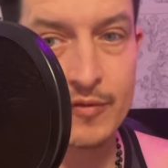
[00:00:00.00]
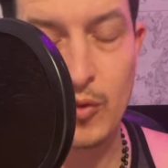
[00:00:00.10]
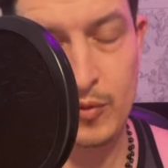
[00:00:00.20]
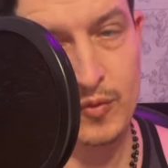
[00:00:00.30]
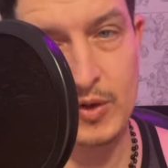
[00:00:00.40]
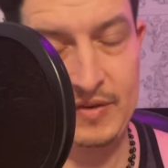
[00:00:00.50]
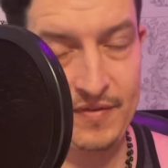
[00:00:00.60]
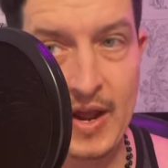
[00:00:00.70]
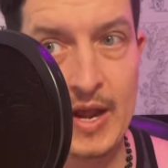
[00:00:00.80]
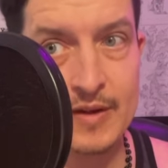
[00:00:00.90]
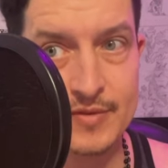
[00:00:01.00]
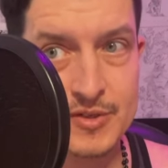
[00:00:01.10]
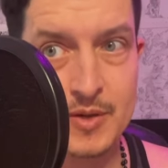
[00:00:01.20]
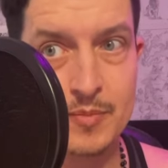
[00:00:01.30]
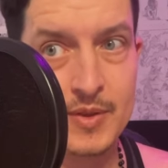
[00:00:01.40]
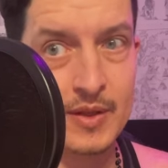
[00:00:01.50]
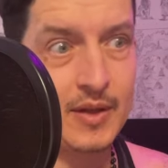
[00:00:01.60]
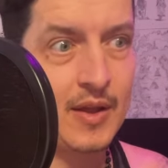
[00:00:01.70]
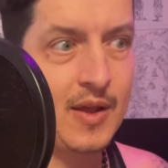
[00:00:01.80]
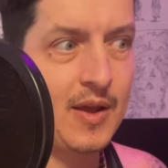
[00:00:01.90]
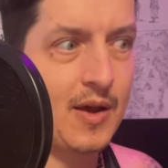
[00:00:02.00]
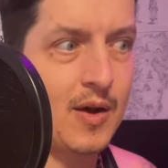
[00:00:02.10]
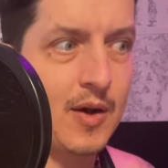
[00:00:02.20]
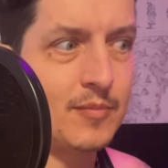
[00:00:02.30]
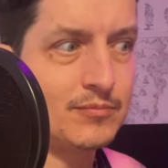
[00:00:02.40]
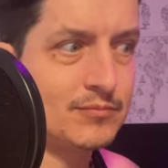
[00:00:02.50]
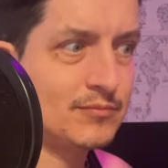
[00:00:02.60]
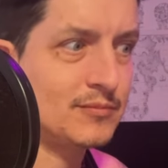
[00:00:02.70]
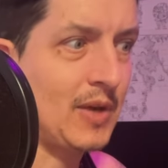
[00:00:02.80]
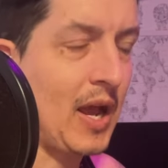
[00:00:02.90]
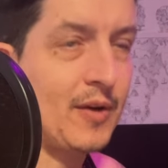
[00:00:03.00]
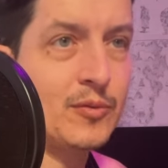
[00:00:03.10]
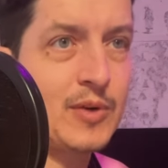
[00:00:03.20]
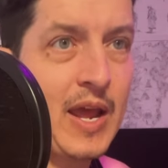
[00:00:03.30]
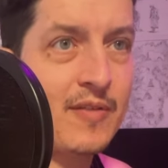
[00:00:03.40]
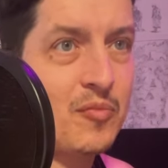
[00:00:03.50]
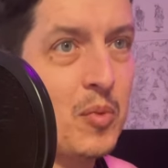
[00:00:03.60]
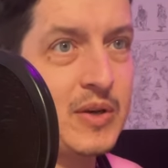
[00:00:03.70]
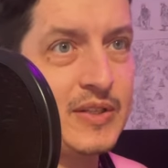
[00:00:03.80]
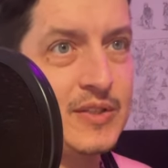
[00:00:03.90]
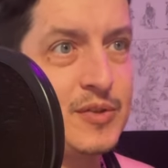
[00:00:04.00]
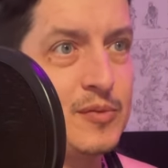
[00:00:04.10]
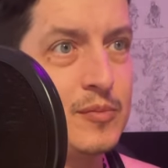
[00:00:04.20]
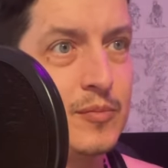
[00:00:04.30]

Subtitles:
4:45 or something. I don't have money to,